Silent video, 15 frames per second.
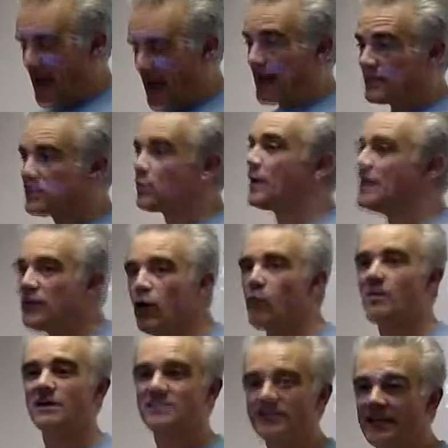Yes, we
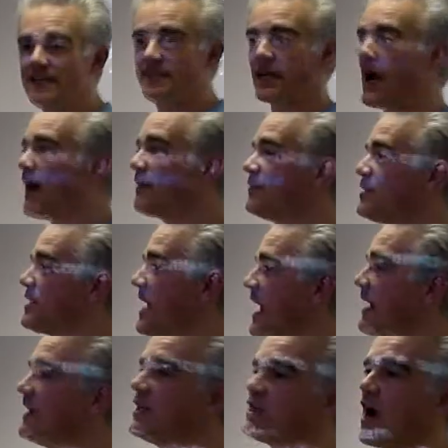almost need to kind of
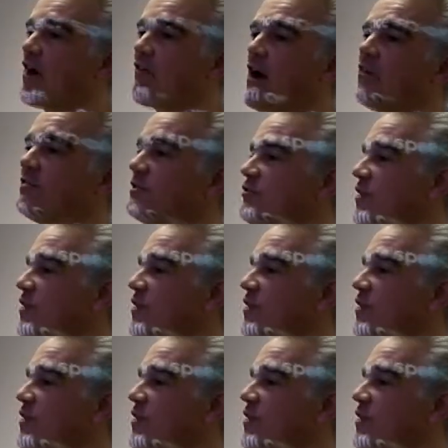challenge our own